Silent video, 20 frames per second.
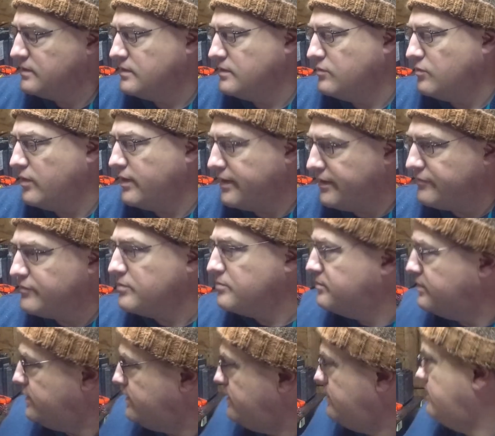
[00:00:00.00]
One of them
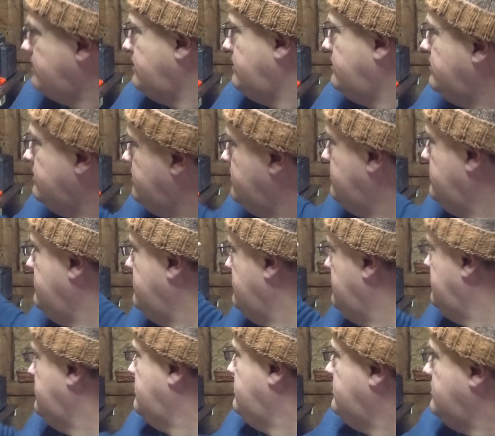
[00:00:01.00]
being
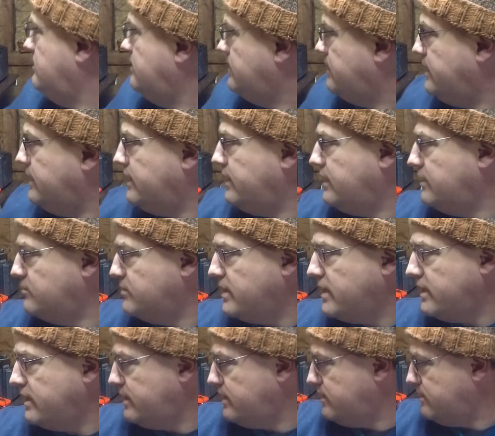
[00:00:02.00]
getting
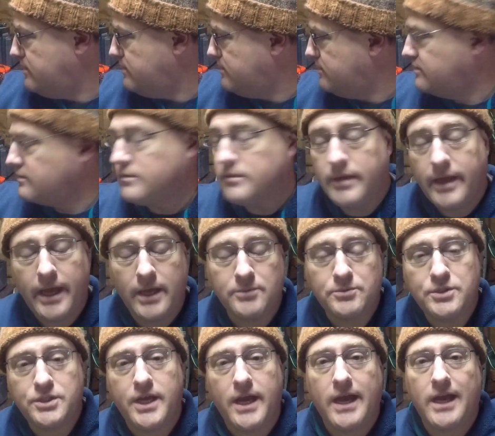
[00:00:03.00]
my ham
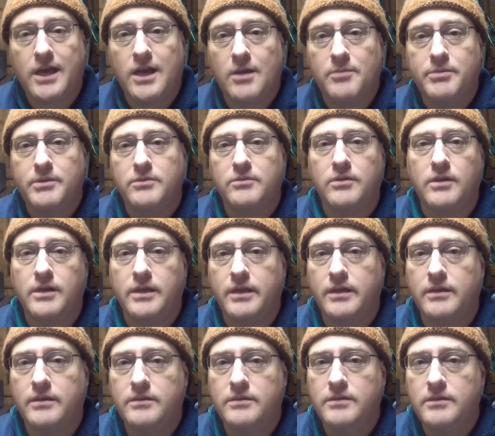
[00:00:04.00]
shack up and
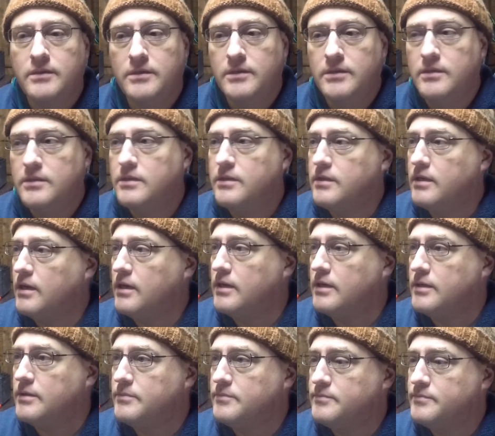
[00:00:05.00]
running.
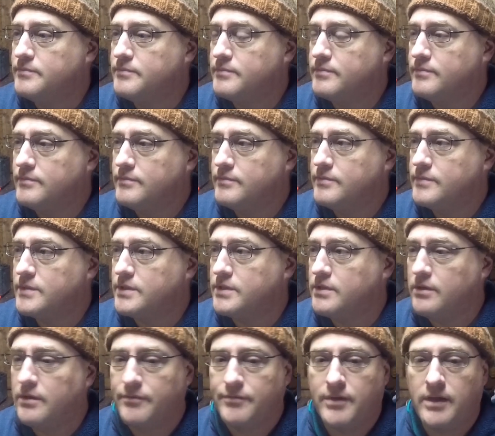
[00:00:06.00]

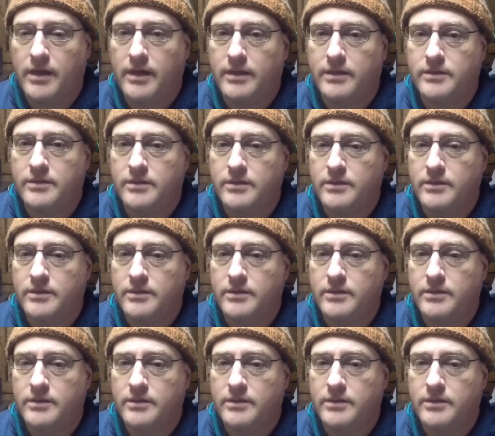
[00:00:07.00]
So I've got